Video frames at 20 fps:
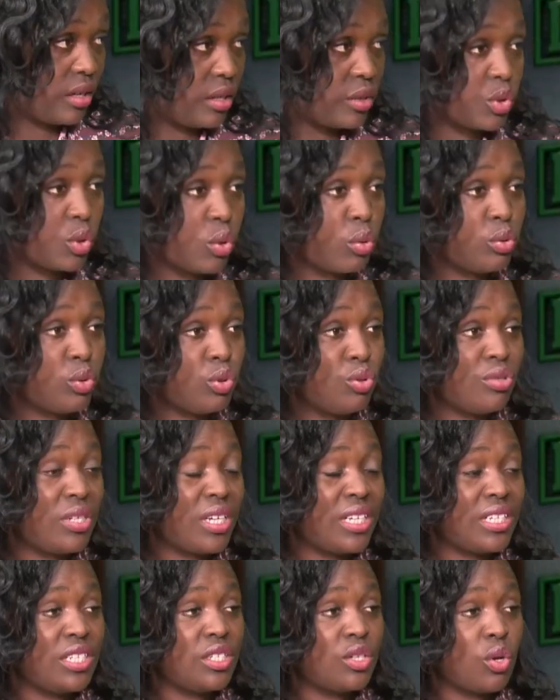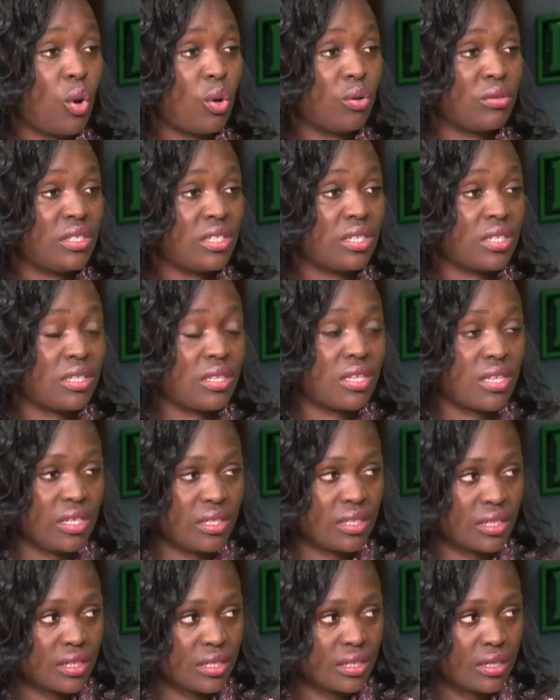So do they need all these
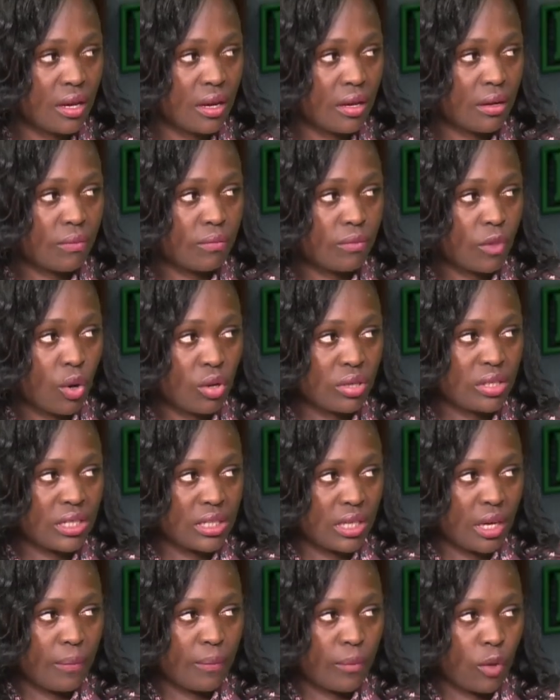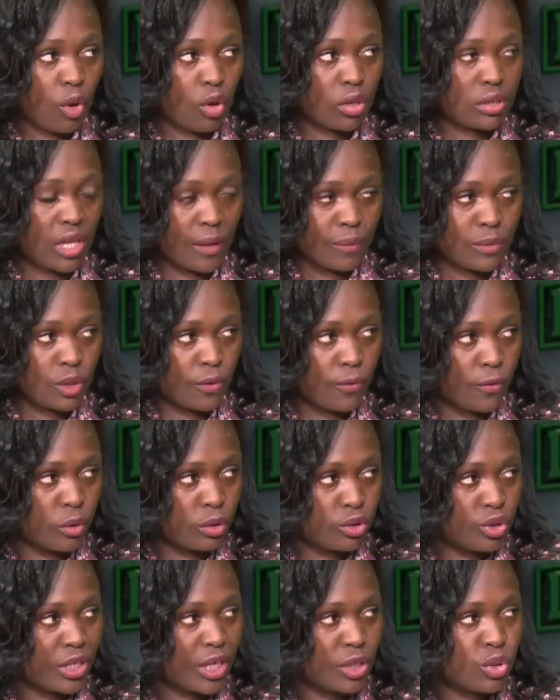things, all these terms of
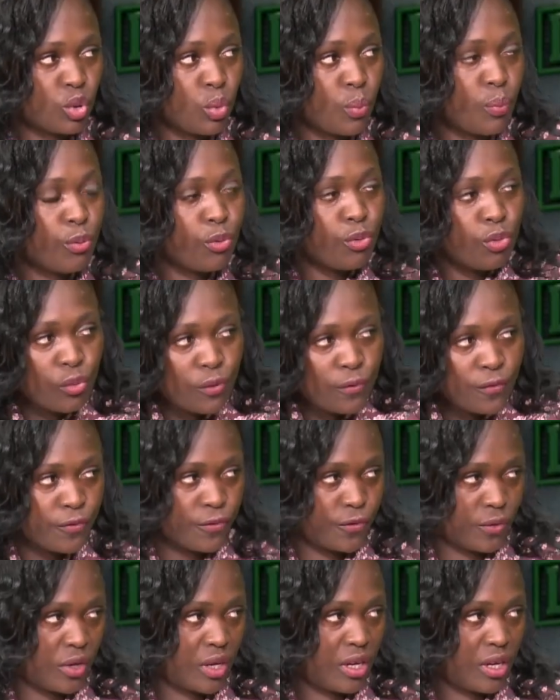contract to prove?